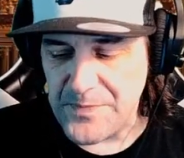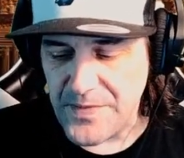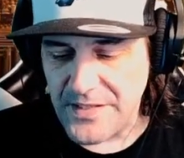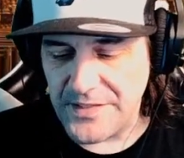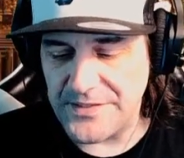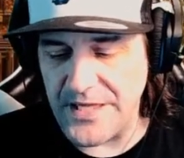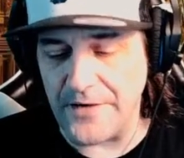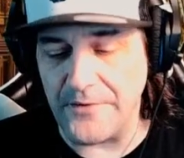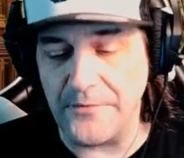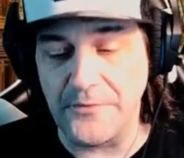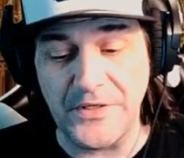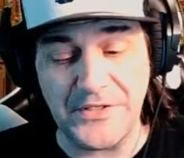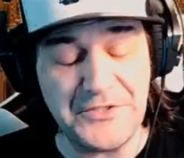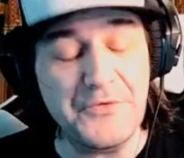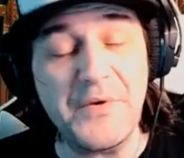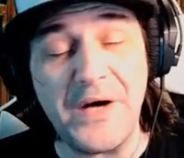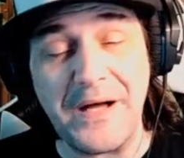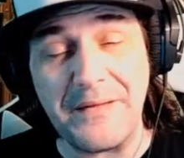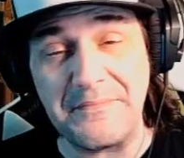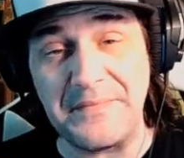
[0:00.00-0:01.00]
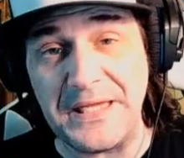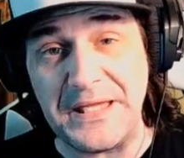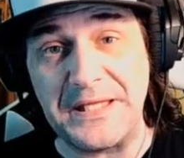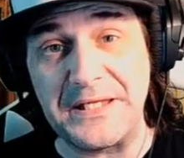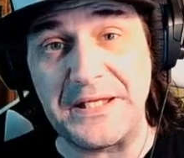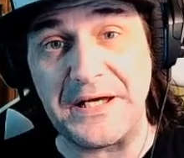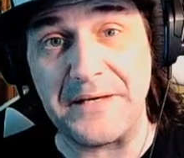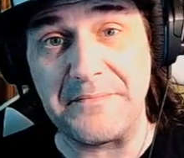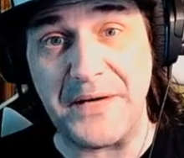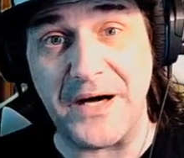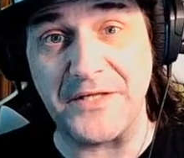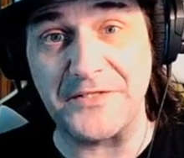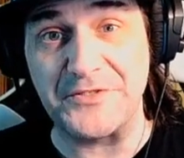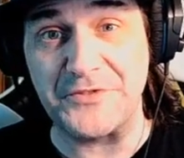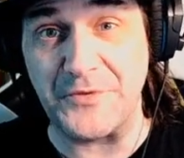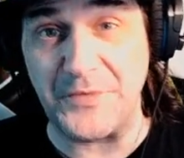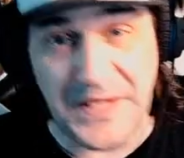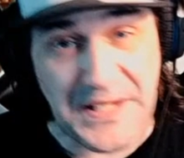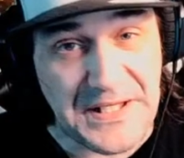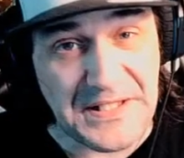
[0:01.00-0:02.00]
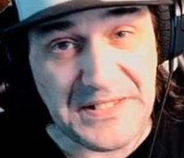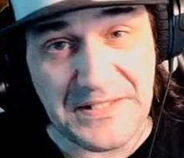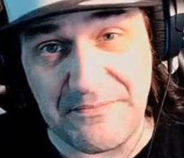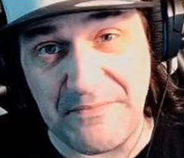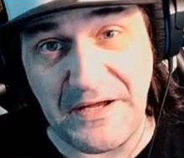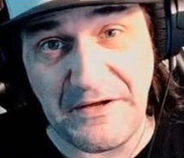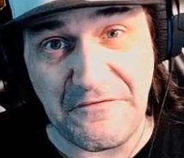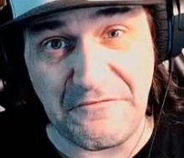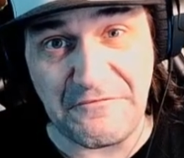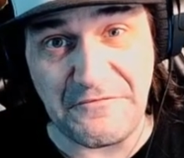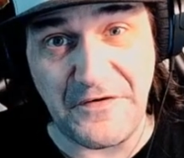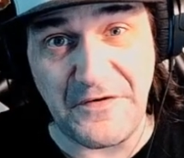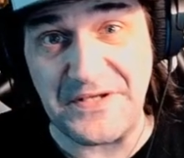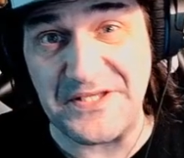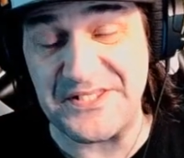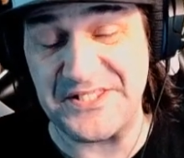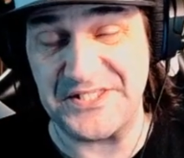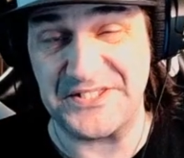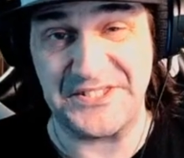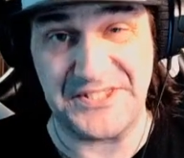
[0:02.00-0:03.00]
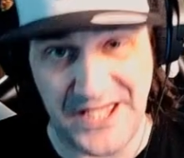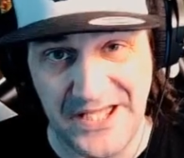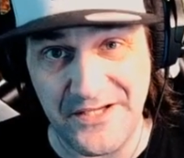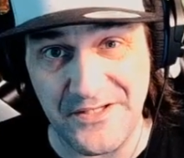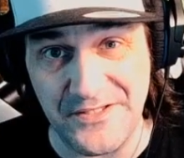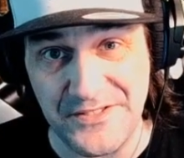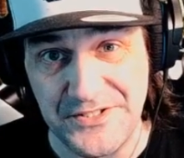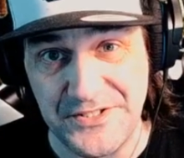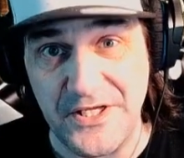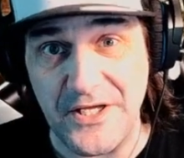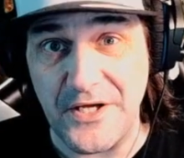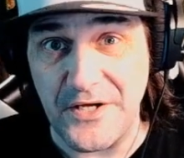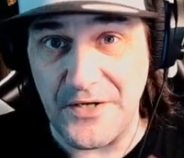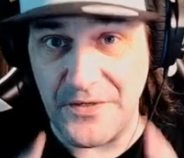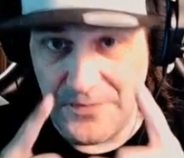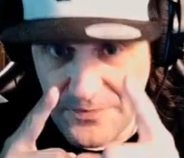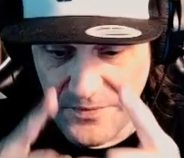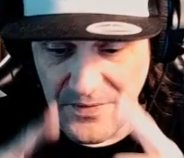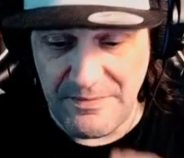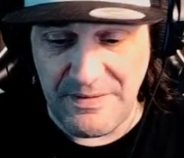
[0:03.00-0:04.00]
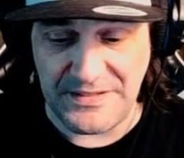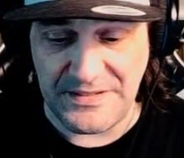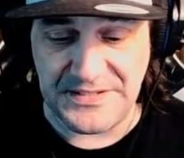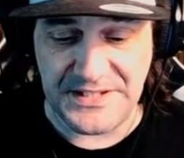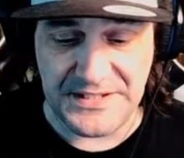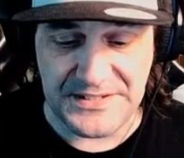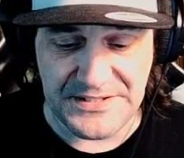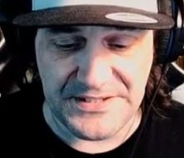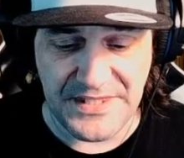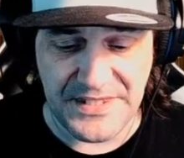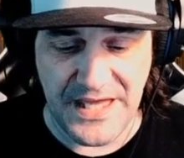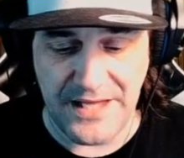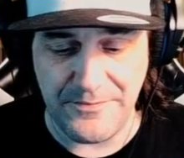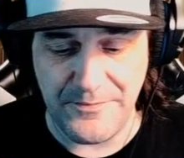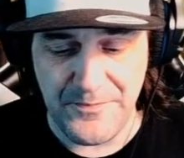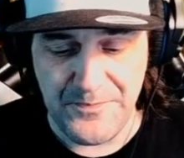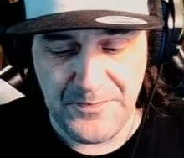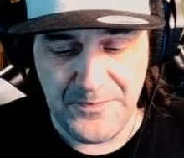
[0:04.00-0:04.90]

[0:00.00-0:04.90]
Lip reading: Now, what do I mean about tweaking the microphone and the sounds? We're about to get to that.